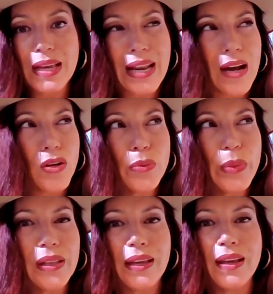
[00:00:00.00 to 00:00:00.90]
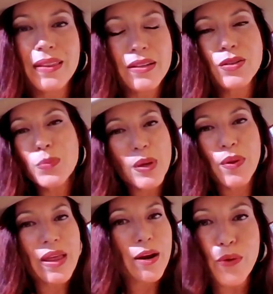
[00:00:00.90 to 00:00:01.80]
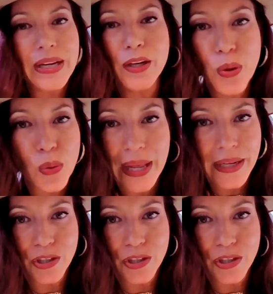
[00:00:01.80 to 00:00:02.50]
And ultimately, these are the people that already know, like, and